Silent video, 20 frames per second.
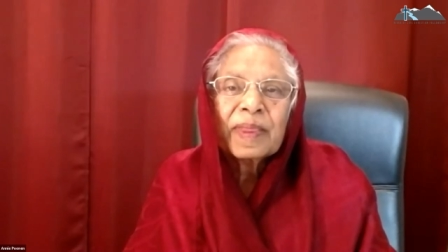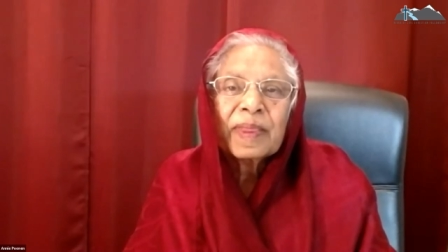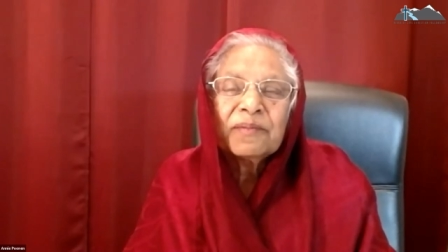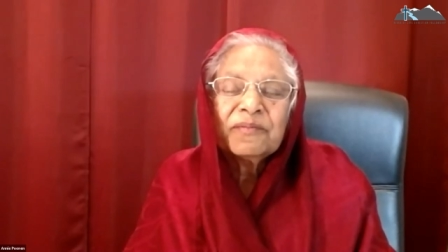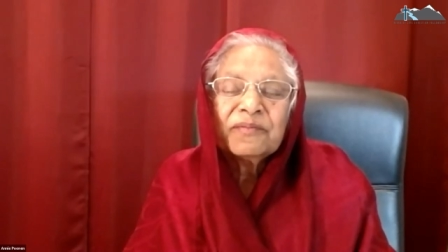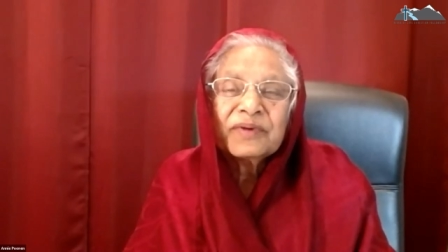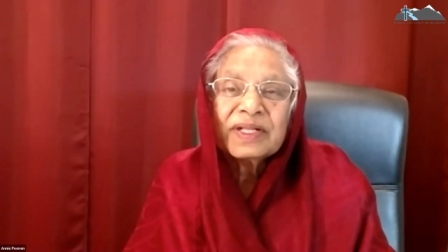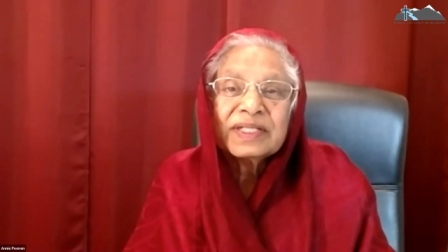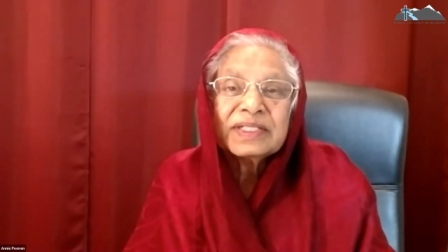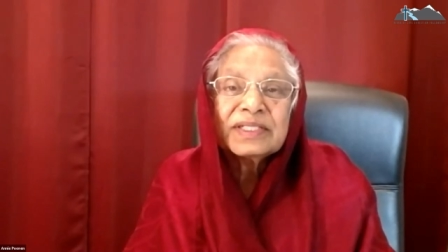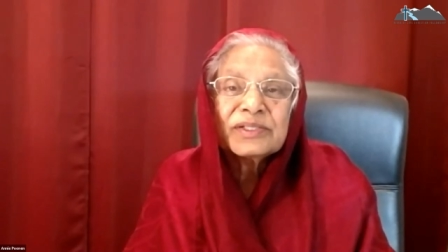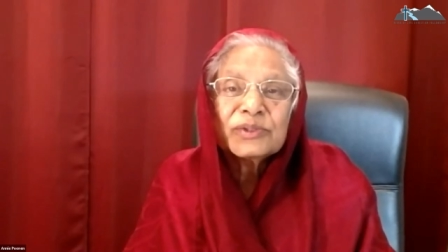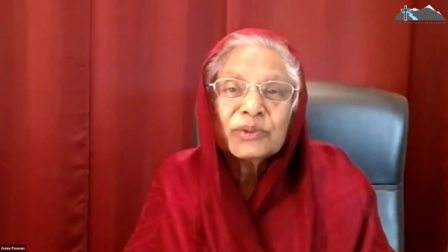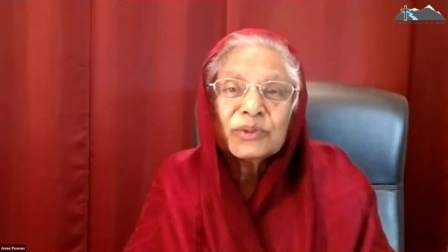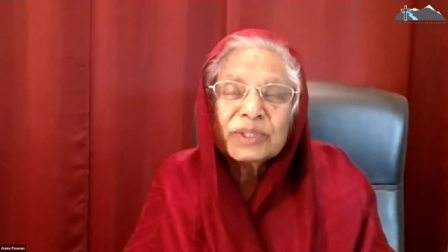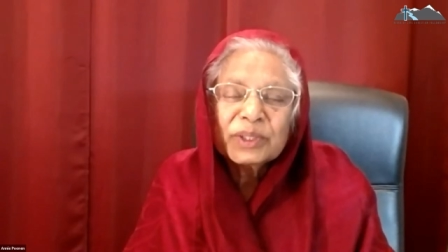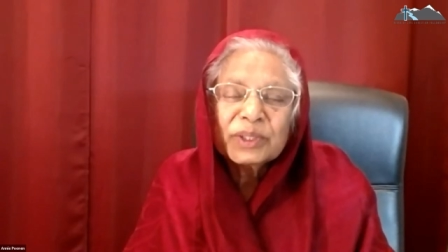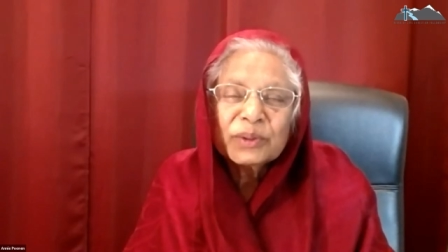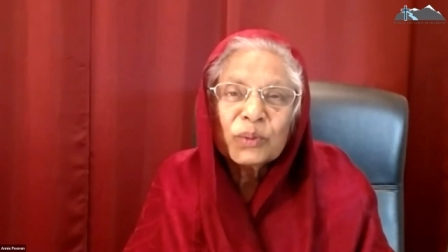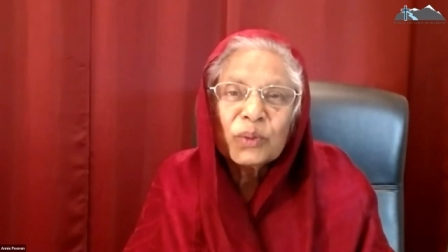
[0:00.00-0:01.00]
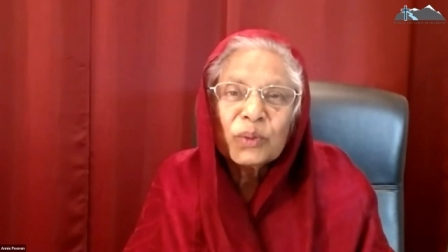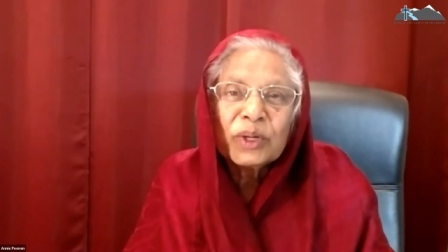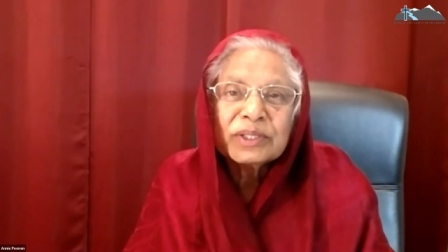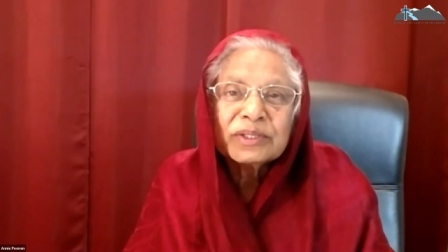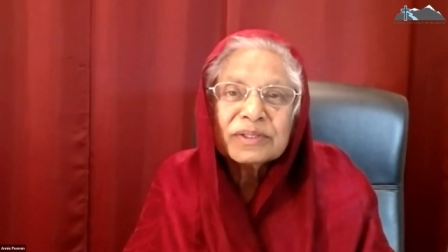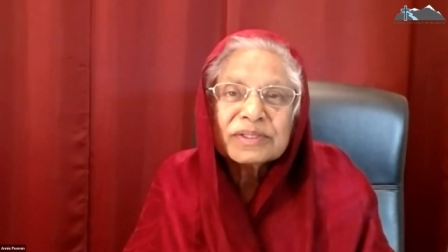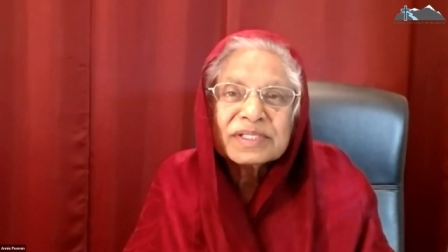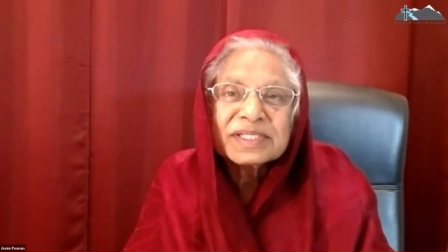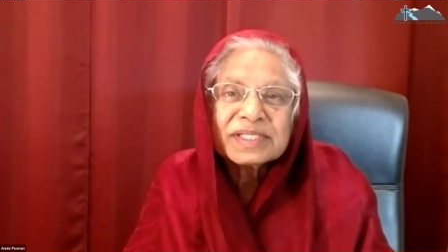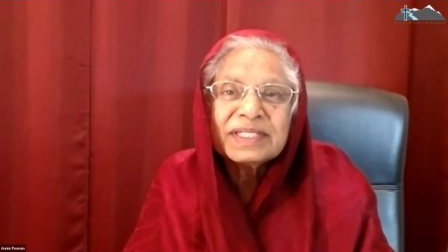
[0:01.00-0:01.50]
Some friends don't even
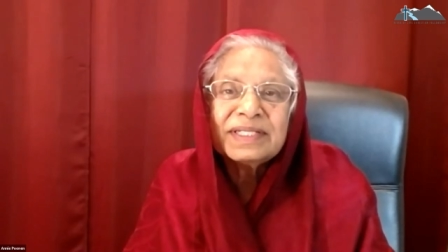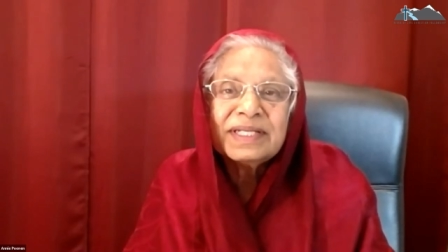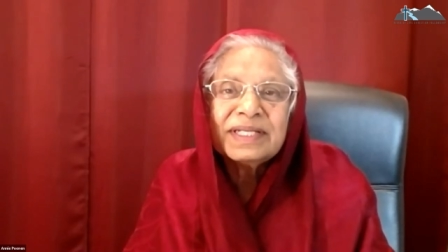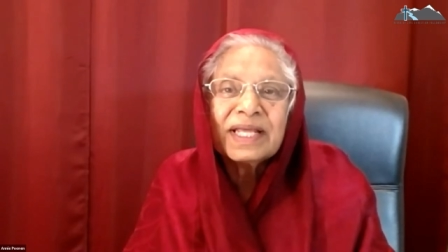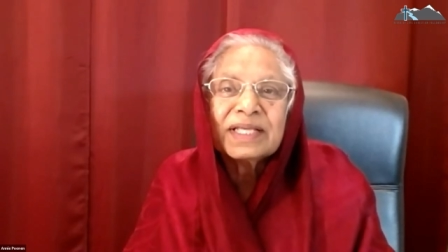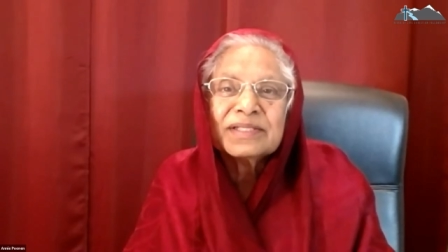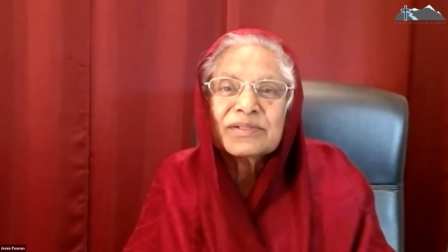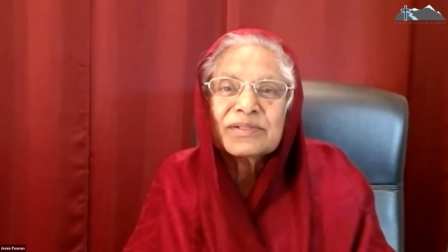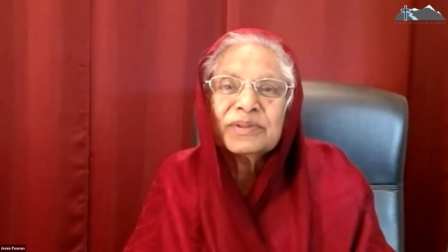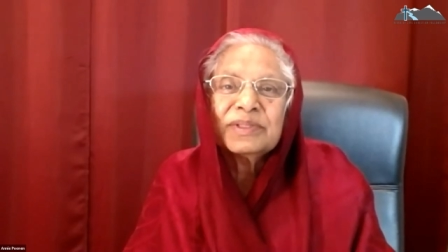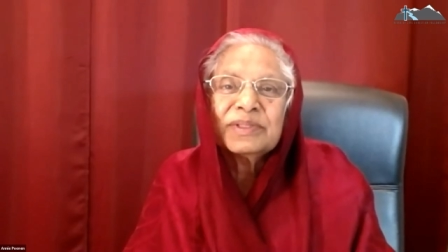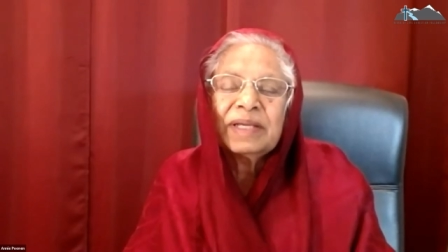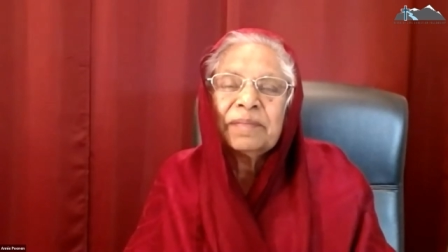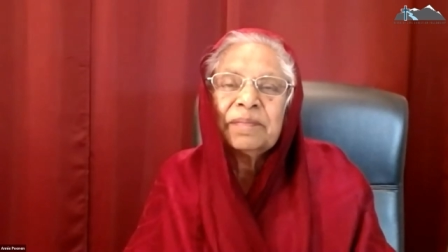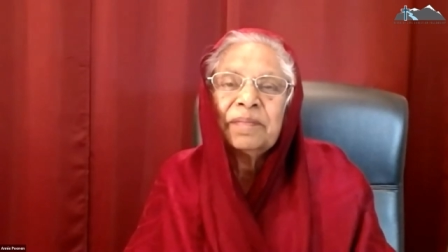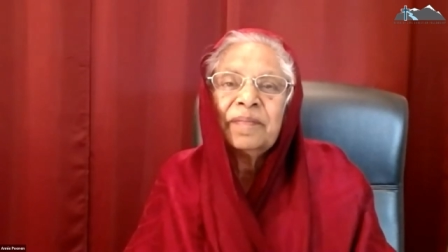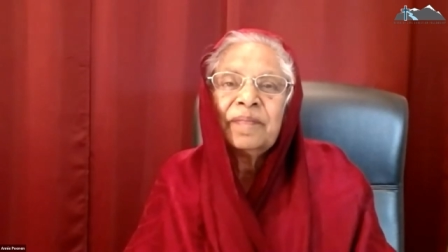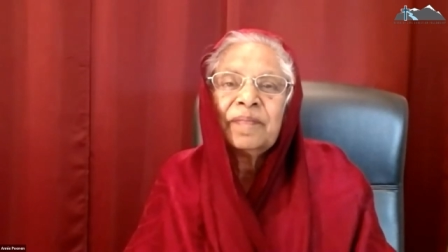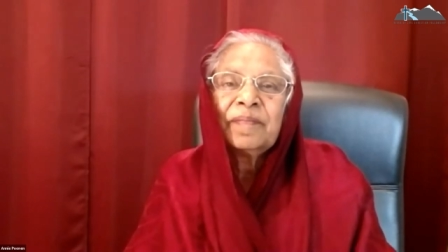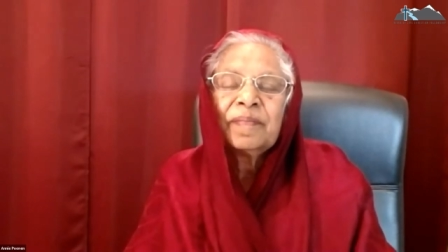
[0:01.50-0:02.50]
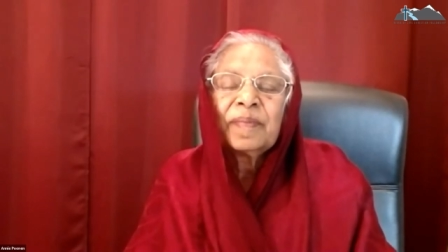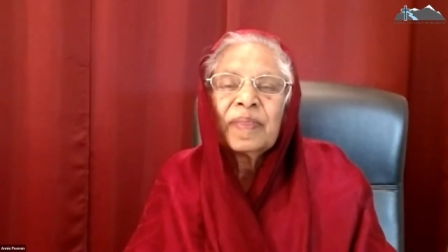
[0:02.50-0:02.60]
want to sit next to them.